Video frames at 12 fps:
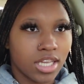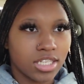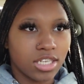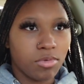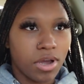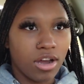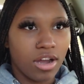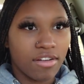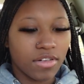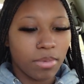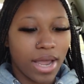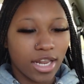She wants
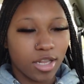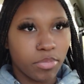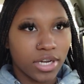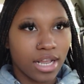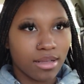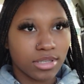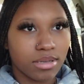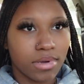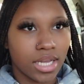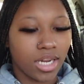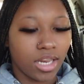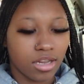everybody to put up some
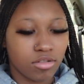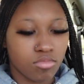money.